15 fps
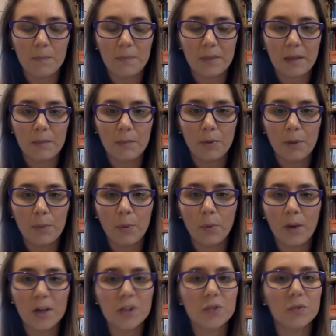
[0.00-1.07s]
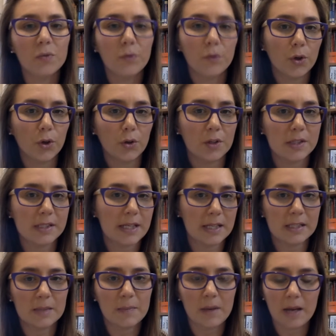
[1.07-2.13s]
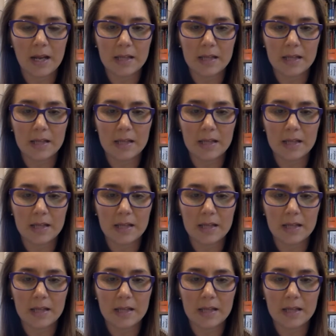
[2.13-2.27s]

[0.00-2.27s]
in preparation for your assessment,